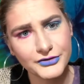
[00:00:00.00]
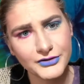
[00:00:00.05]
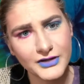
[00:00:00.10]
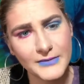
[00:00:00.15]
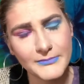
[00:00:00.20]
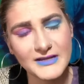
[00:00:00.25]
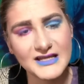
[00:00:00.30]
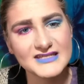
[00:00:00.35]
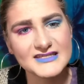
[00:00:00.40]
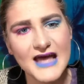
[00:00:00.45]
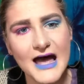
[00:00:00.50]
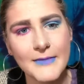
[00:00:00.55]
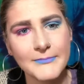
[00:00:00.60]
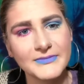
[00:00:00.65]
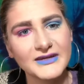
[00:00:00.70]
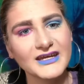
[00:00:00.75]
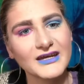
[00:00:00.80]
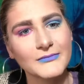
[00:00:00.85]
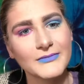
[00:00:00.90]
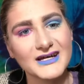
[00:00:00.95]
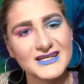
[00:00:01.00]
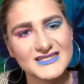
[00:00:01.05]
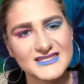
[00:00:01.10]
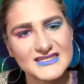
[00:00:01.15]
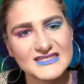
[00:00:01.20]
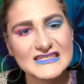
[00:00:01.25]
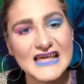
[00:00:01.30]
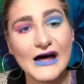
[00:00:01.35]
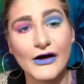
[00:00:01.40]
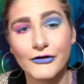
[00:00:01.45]
It means I'm being
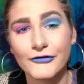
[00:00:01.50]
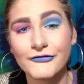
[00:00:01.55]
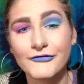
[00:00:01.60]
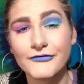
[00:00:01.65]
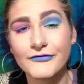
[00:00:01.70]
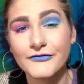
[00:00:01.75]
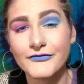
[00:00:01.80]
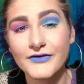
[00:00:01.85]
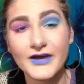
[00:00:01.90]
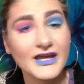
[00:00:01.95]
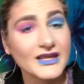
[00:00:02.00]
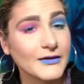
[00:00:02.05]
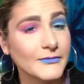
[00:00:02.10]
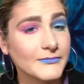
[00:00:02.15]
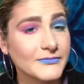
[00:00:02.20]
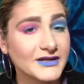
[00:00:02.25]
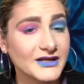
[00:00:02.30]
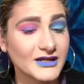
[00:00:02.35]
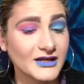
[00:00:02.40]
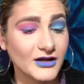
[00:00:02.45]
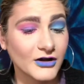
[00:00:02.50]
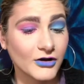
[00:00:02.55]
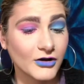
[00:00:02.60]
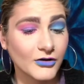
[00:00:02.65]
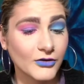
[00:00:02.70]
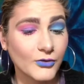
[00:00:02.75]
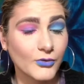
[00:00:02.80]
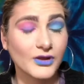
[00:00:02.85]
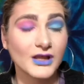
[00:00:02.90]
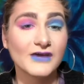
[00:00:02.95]
myself and I'm being
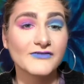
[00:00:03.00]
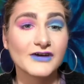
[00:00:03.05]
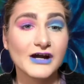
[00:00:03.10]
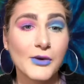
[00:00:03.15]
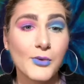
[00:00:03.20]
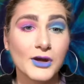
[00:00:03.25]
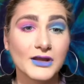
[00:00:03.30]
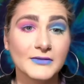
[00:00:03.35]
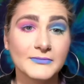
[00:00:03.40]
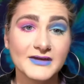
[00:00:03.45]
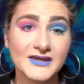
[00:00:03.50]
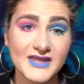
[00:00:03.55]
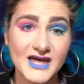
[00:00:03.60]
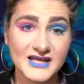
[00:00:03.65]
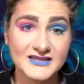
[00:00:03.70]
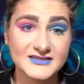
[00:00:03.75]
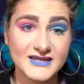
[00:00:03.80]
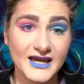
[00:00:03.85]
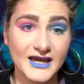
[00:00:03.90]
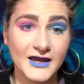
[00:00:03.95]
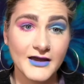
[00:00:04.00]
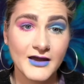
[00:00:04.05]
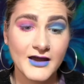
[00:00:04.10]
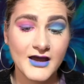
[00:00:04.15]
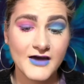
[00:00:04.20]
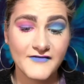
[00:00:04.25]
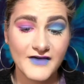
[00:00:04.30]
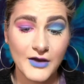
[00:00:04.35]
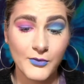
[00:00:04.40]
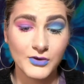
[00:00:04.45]
whatever I want to be that day.
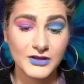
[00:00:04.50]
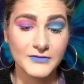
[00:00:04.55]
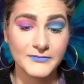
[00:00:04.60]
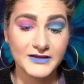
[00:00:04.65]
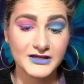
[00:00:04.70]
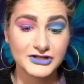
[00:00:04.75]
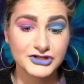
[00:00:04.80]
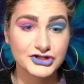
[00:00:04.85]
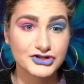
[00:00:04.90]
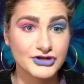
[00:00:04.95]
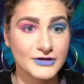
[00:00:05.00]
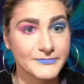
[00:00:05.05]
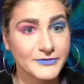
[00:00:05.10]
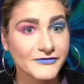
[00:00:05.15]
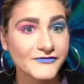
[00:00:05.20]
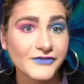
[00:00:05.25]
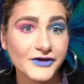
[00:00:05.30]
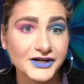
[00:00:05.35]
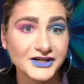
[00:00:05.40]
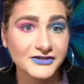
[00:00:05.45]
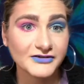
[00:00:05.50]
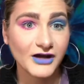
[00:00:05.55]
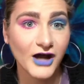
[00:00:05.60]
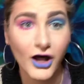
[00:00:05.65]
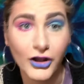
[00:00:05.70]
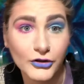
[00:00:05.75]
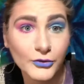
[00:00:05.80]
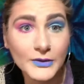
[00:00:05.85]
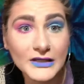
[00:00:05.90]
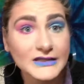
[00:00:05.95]
If I want to be a stripper for
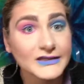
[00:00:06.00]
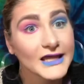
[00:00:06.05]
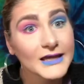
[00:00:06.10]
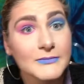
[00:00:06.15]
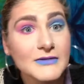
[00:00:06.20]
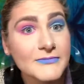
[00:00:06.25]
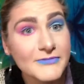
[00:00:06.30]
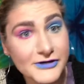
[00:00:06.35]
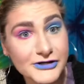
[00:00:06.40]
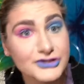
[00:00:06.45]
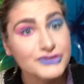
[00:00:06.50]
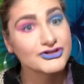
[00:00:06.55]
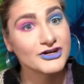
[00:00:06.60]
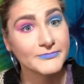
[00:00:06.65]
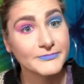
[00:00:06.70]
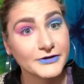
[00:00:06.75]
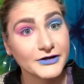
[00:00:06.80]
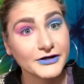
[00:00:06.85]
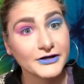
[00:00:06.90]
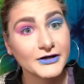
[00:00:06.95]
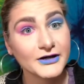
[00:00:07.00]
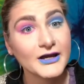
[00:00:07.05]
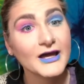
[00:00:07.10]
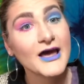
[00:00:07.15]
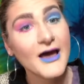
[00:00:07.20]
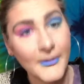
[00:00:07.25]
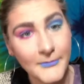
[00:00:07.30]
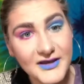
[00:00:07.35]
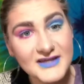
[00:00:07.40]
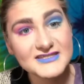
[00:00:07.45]
Halloween, let me be a stripper
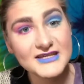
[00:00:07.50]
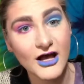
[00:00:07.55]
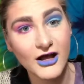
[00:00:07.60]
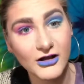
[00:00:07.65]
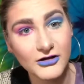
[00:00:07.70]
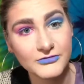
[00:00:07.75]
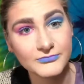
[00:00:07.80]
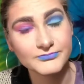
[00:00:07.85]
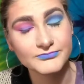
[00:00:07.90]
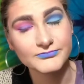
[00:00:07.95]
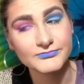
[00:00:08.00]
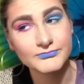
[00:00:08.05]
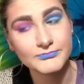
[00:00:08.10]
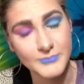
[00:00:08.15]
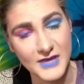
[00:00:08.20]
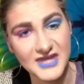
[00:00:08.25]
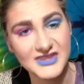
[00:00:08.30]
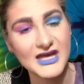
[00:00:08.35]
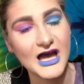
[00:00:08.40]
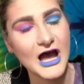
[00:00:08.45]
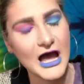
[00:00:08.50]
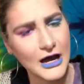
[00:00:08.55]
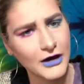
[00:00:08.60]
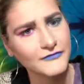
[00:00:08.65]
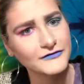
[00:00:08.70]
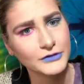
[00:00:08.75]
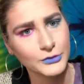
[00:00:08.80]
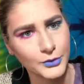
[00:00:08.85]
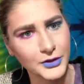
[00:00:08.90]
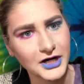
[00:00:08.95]
because I'll make that
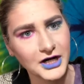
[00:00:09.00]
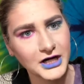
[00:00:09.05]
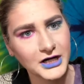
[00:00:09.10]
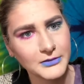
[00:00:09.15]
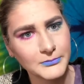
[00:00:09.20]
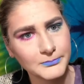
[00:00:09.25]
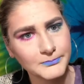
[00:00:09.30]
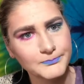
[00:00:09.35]
outfit work.